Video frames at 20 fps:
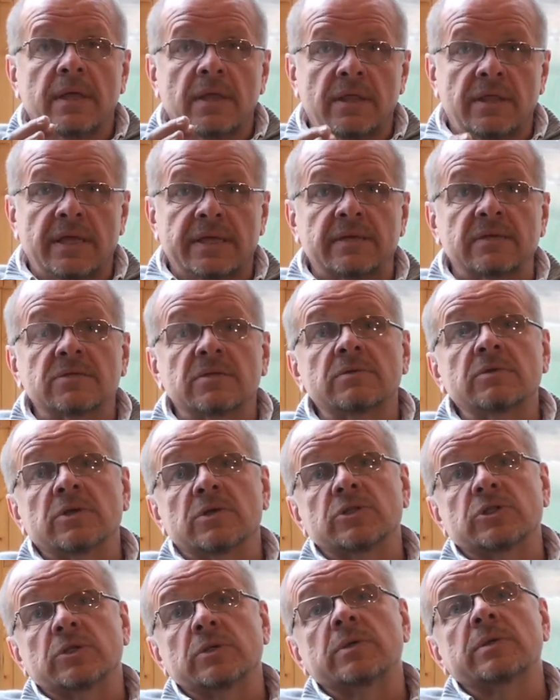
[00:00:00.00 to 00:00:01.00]
thickness of
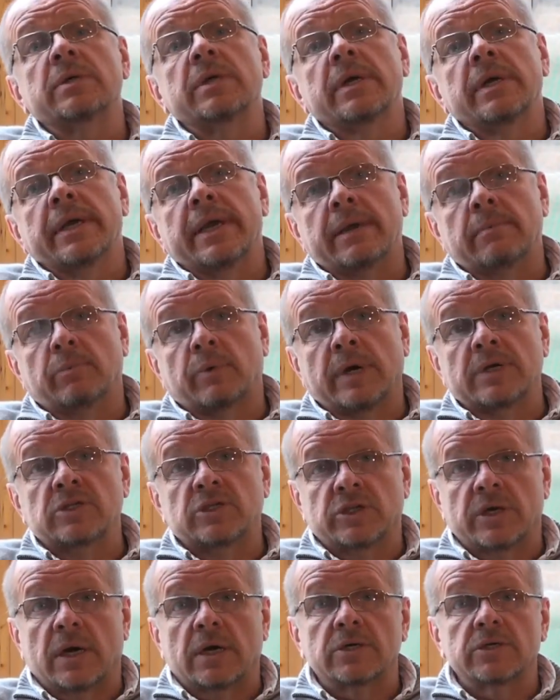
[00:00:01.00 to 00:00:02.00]
tissue and
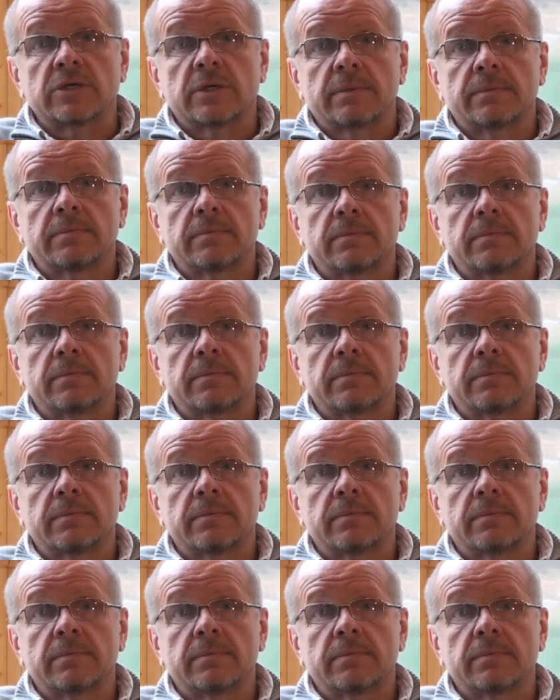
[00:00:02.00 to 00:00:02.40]
price charged.